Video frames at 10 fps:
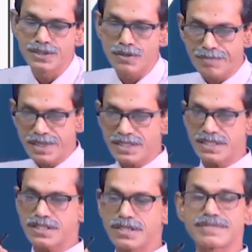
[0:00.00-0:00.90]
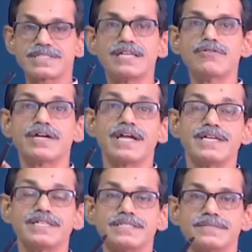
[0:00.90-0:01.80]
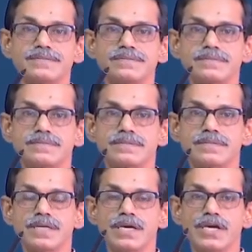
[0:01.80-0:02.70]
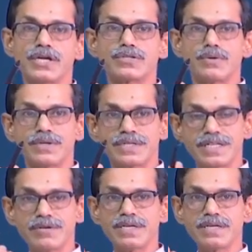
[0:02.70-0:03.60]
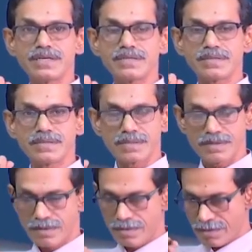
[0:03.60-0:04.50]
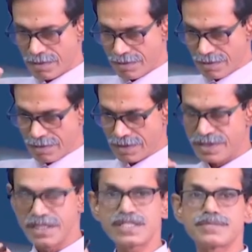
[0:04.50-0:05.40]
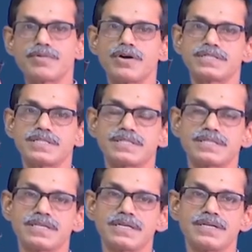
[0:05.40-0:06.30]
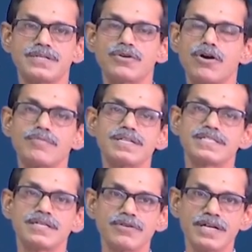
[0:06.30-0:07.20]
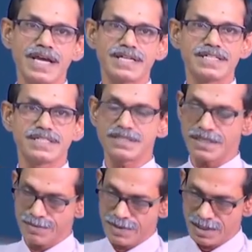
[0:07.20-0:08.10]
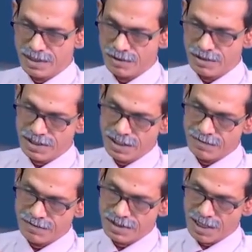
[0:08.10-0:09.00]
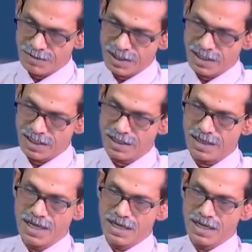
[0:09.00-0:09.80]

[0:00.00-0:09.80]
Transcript: So, presentation of cellular antigen. So, during this process, normal cellular antigen, if you will see something here